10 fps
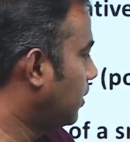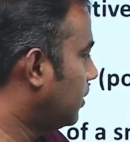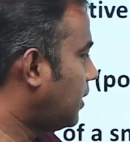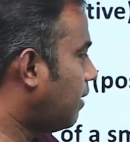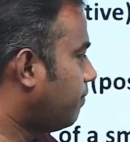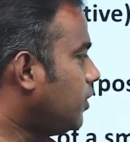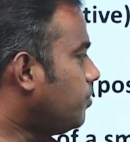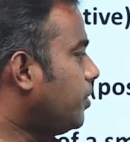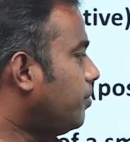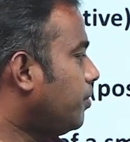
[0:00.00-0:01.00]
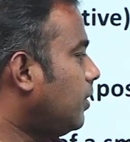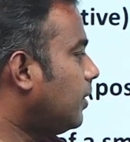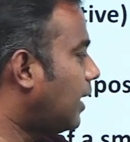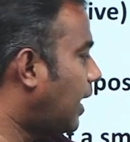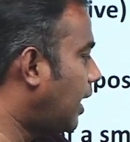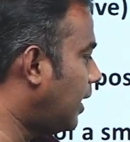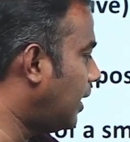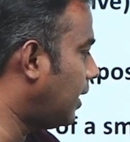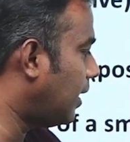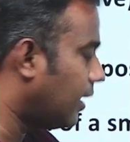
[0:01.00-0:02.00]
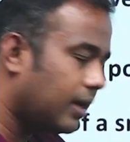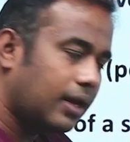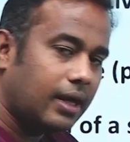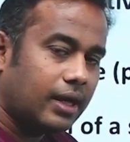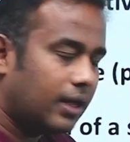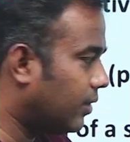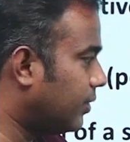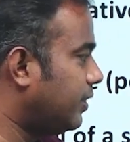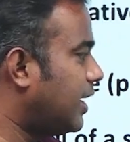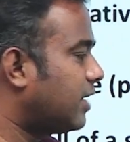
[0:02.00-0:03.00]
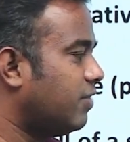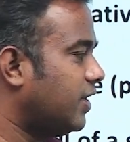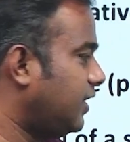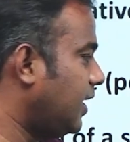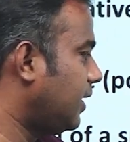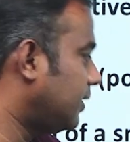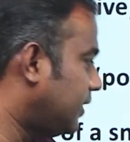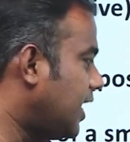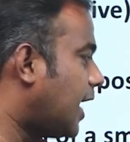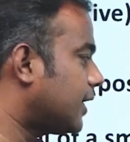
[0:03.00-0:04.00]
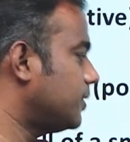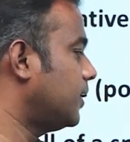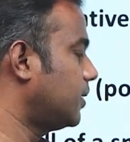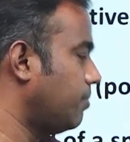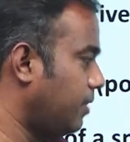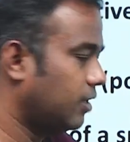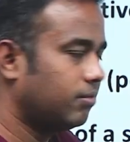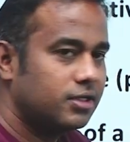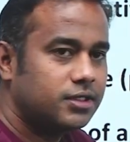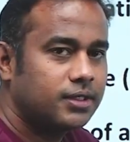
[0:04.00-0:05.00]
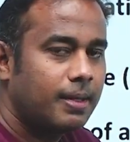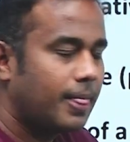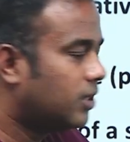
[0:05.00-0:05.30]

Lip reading: The few people that were there, they attended the meeting means,